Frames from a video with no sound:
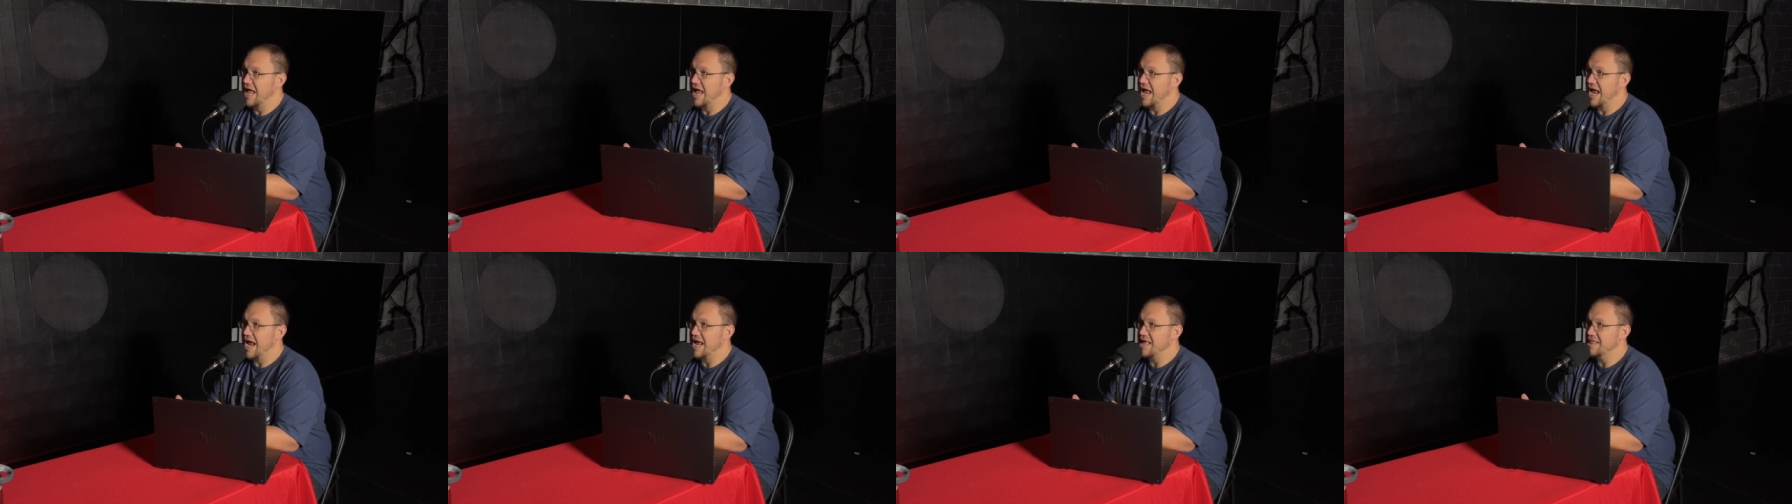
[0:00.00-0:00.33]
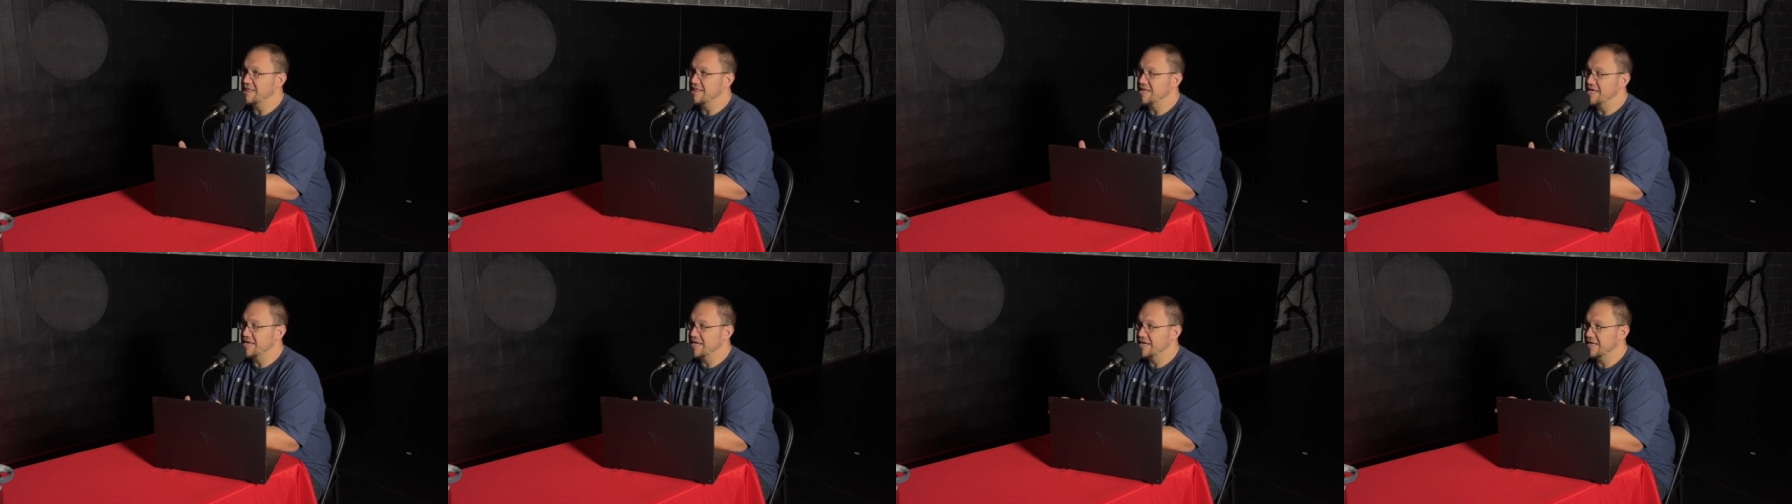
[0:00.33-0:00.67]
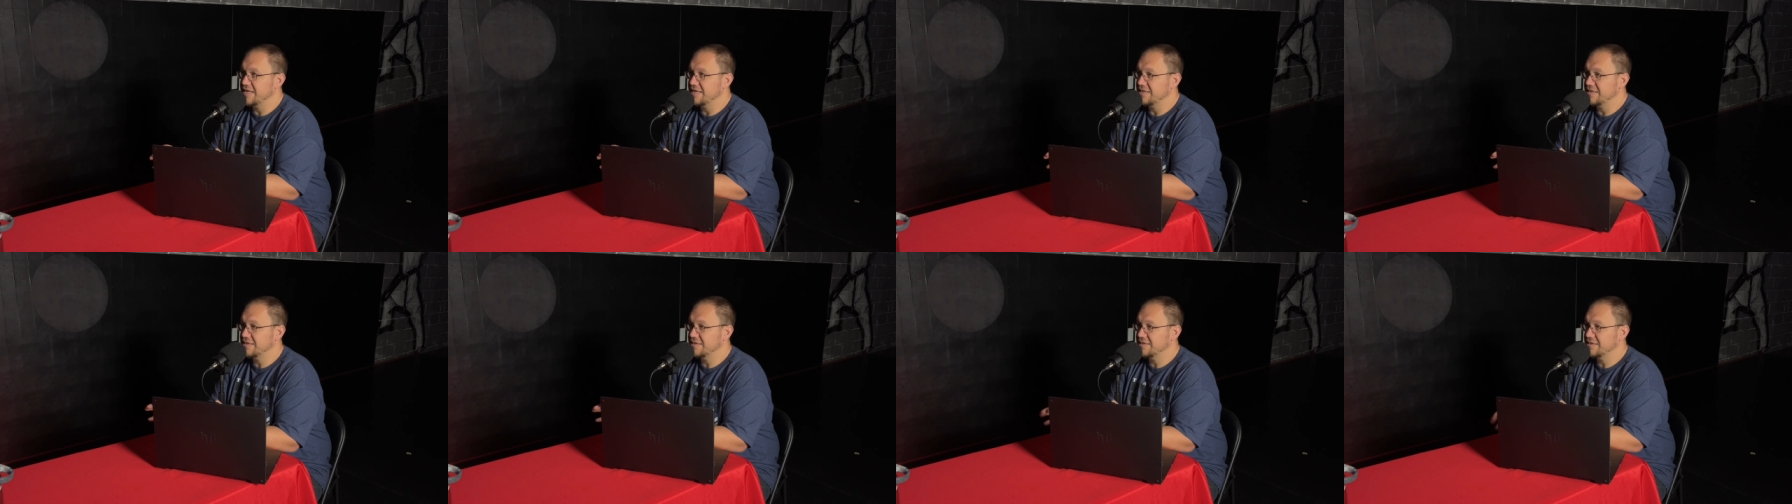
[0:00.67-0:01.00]
and
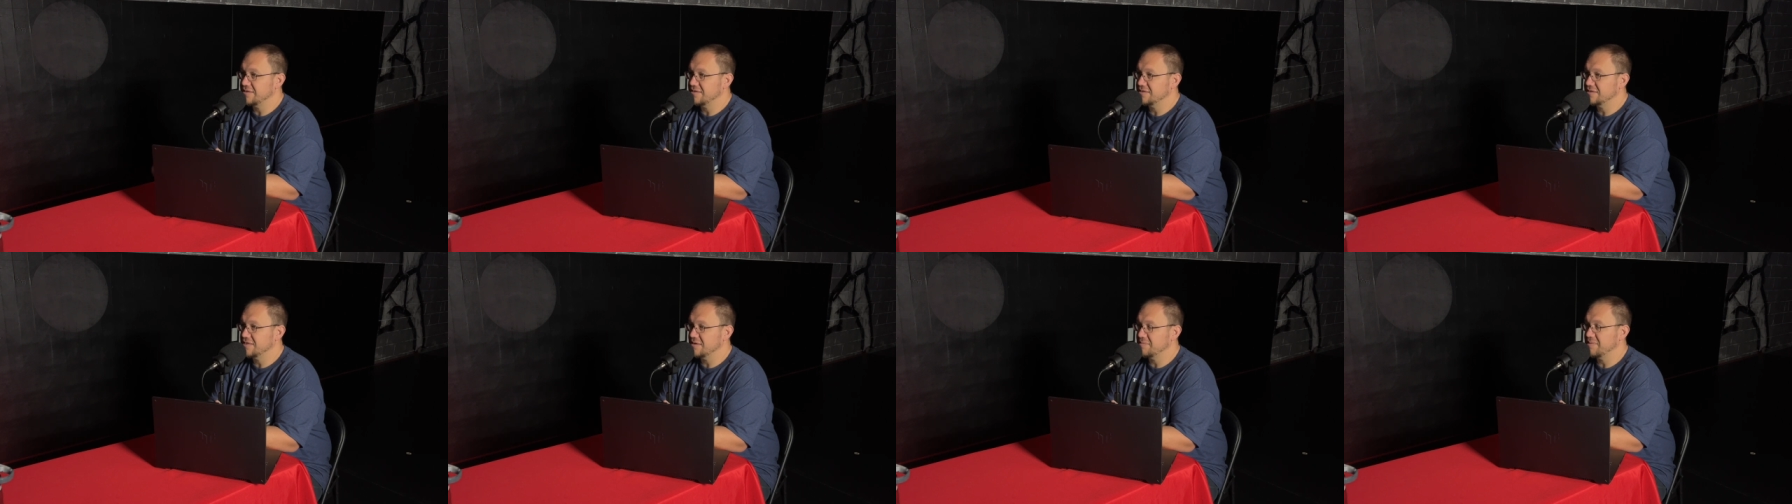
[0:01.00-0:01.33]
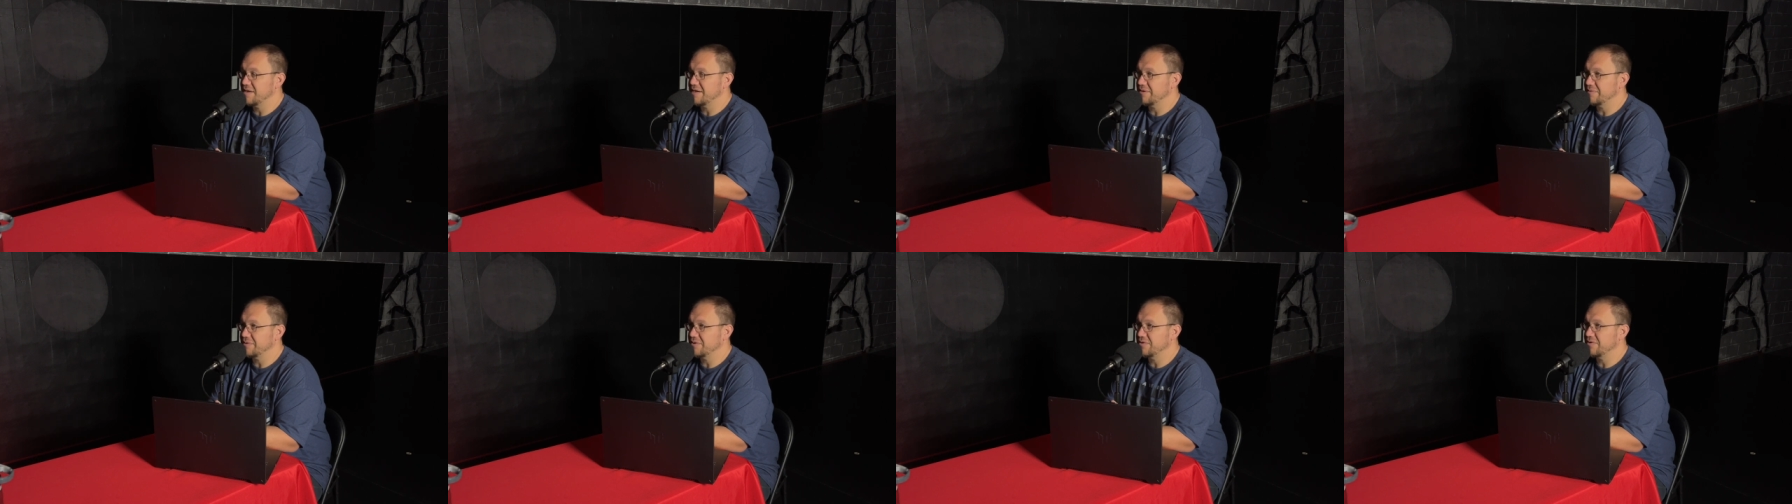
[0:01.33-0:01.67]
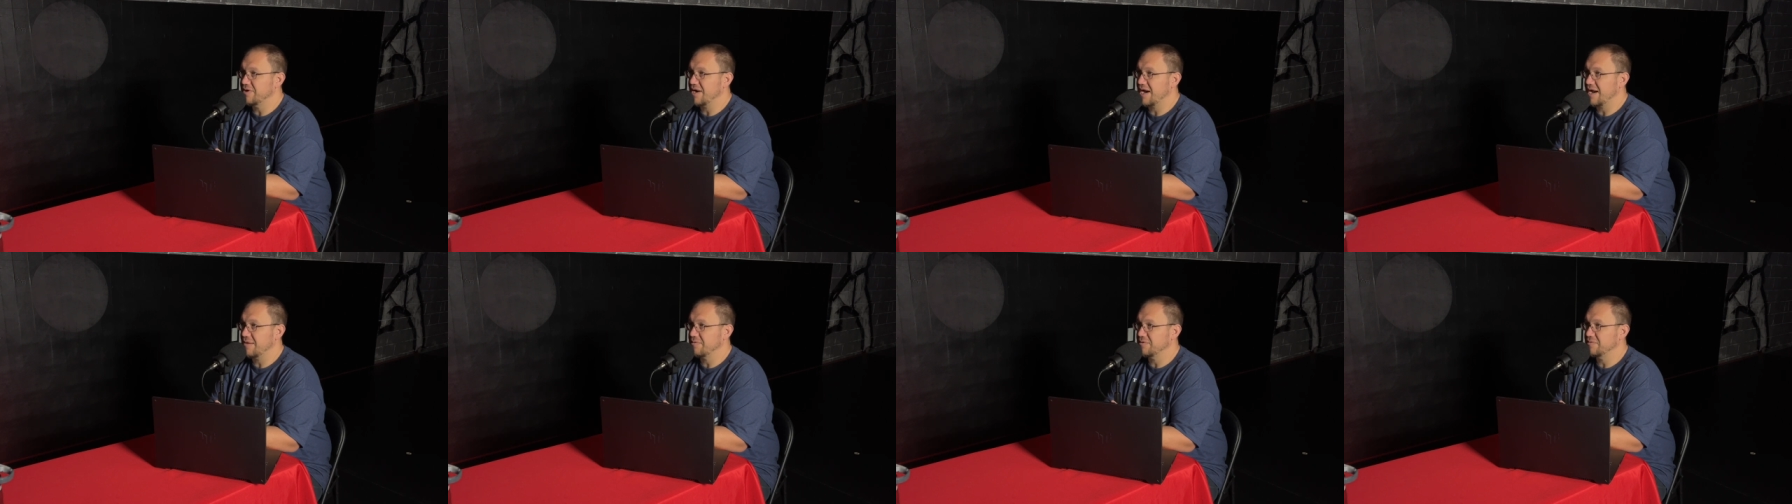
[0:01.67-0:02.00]
then somebody would
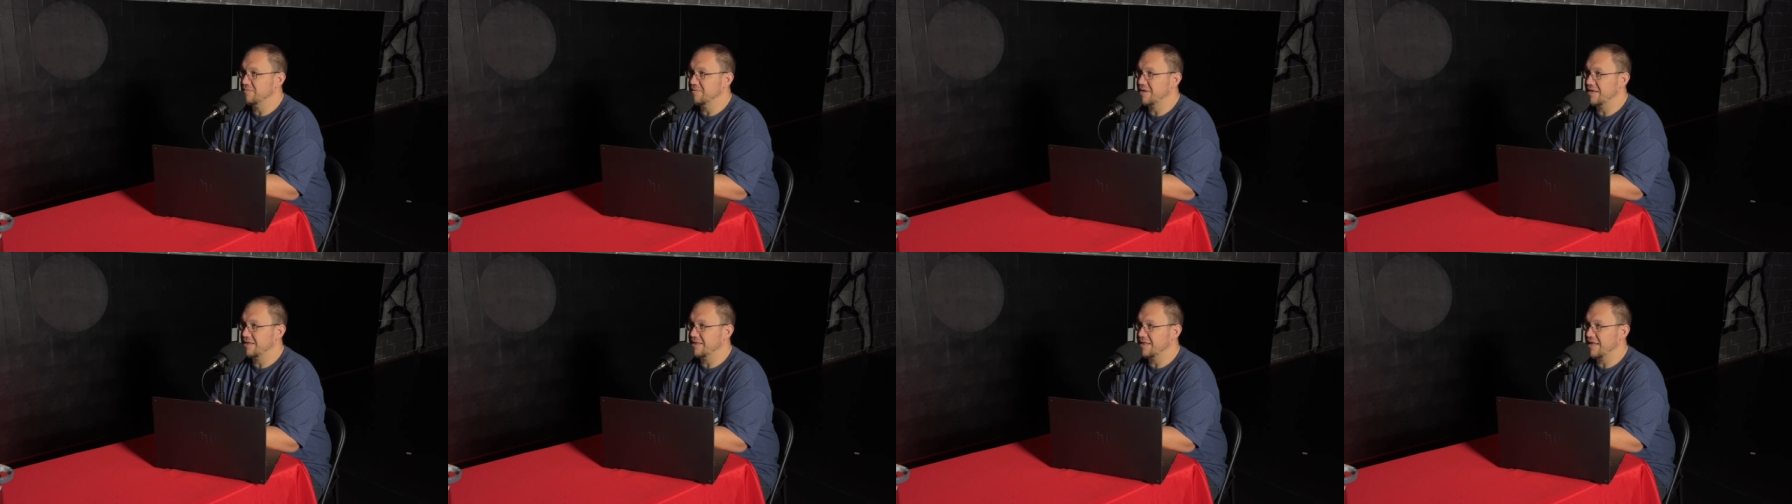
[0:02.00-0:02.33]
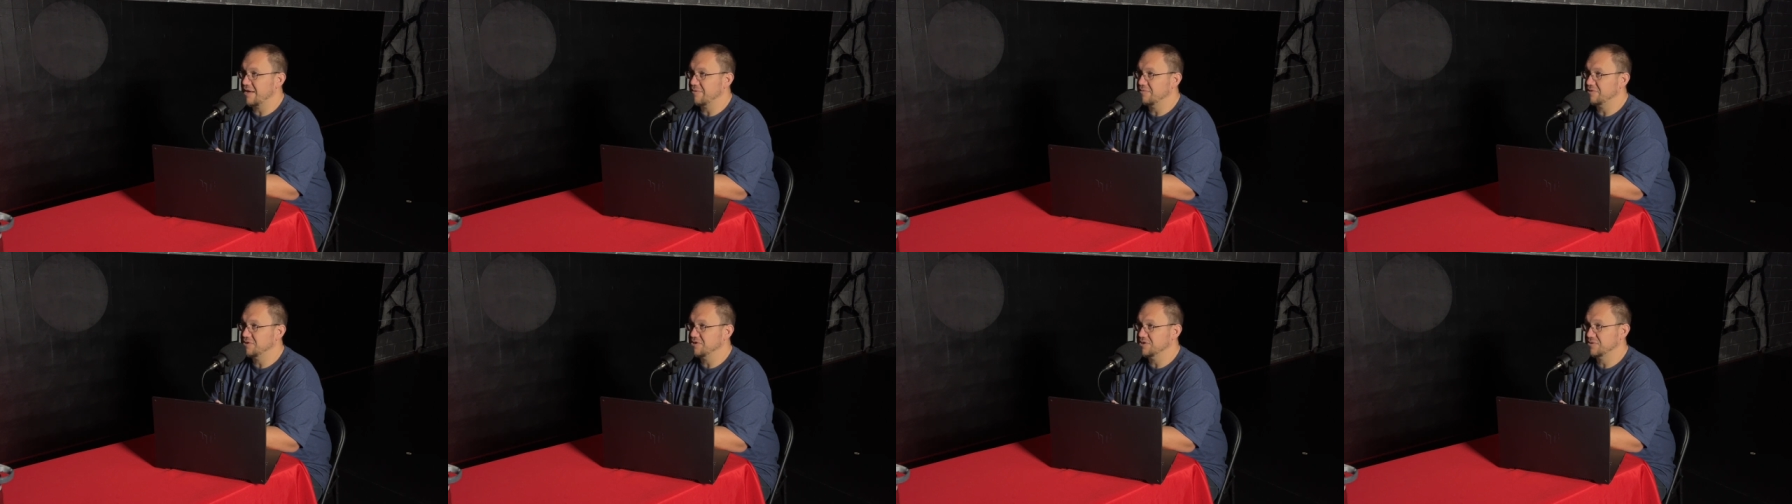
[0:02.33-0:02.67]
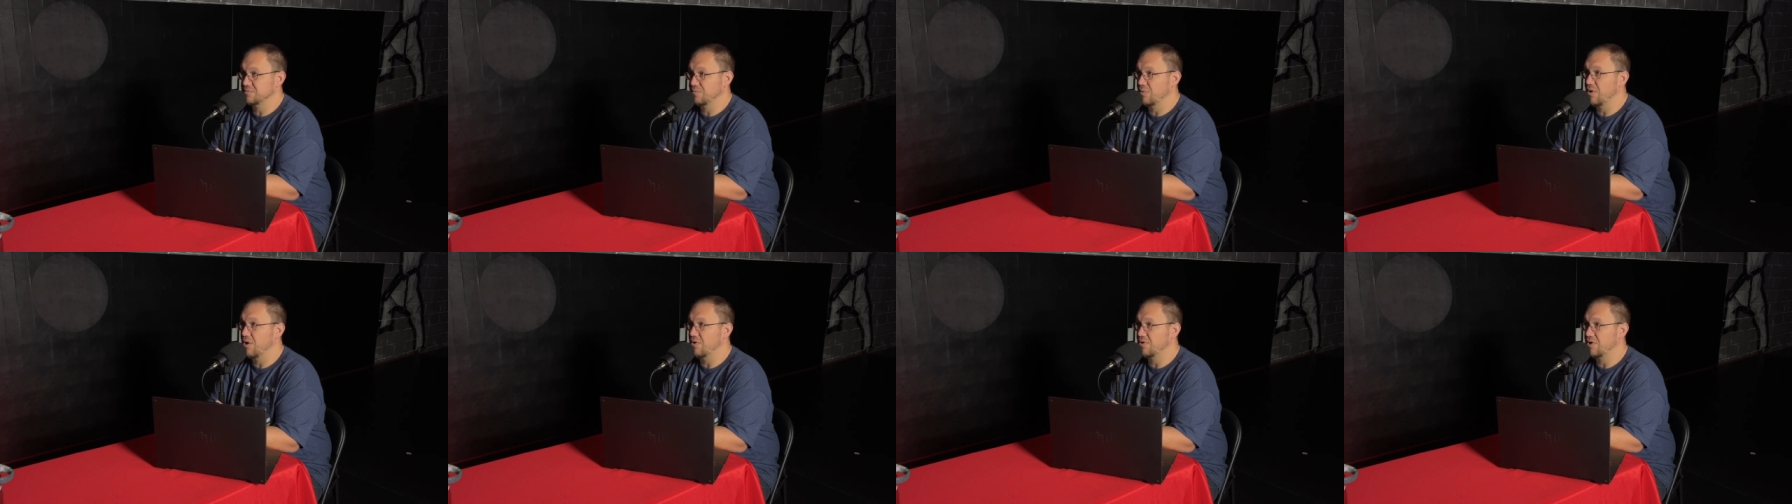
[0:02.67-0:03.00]
grab them and they would just
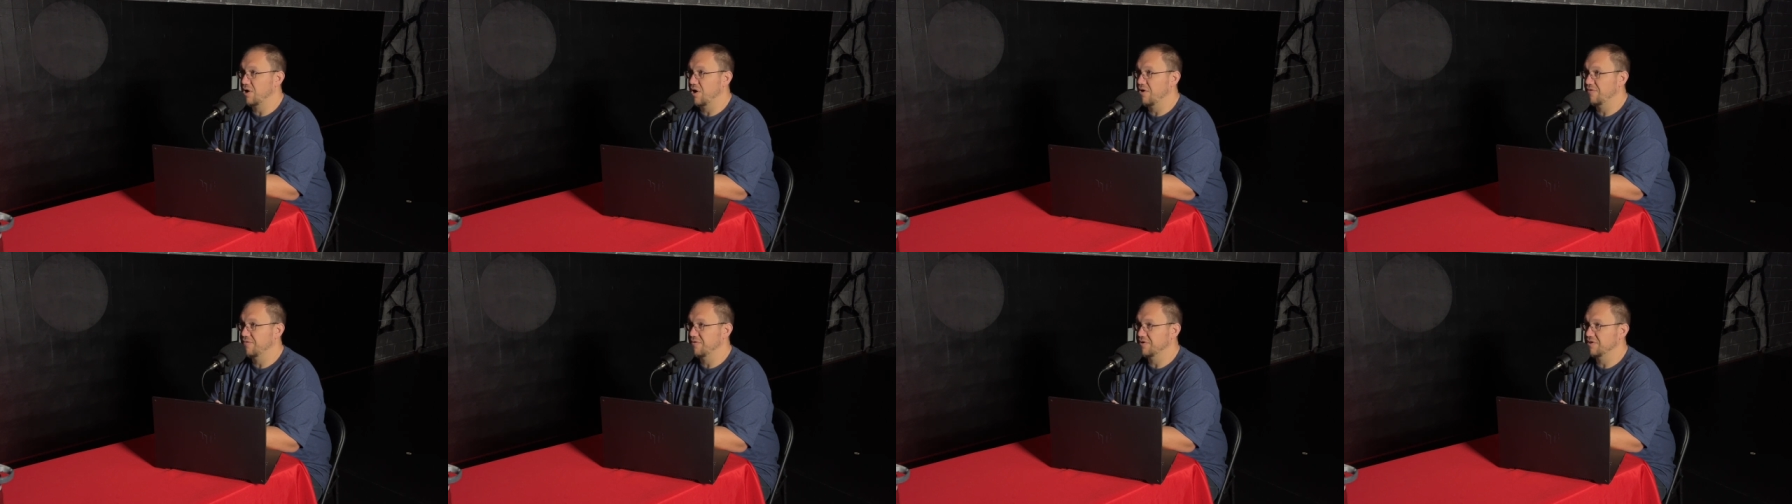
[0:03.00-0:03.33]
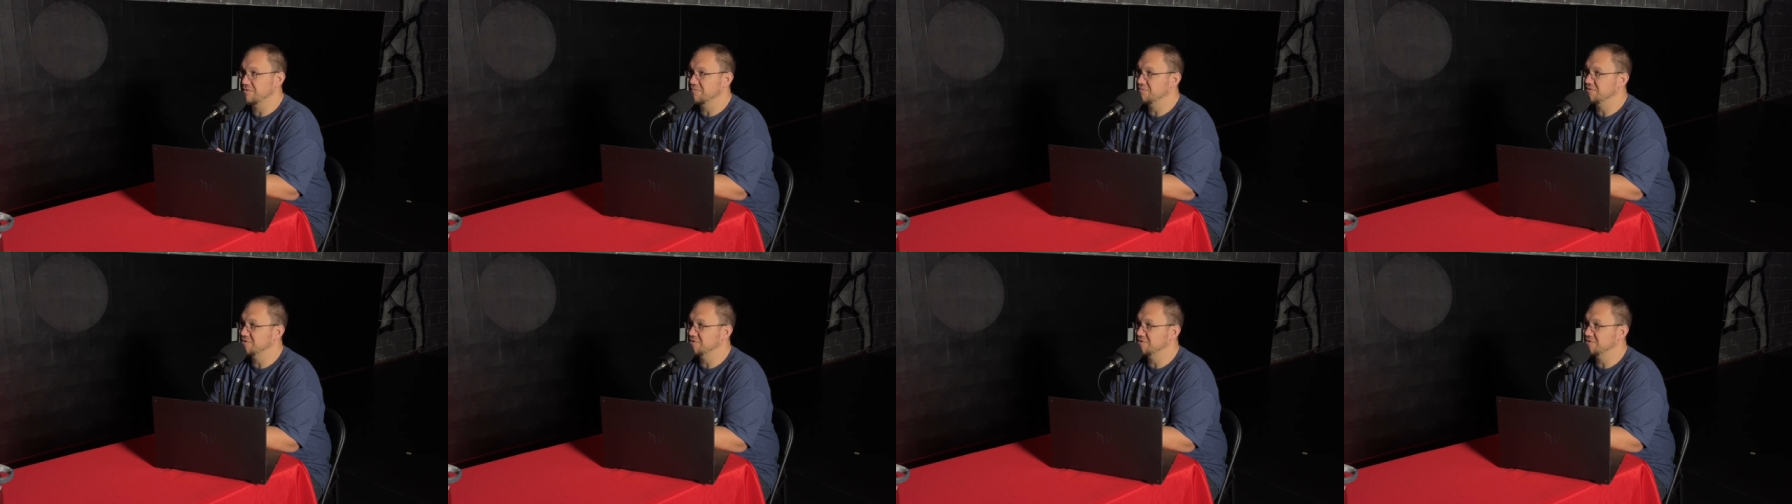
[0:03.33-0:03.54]
walk off with them.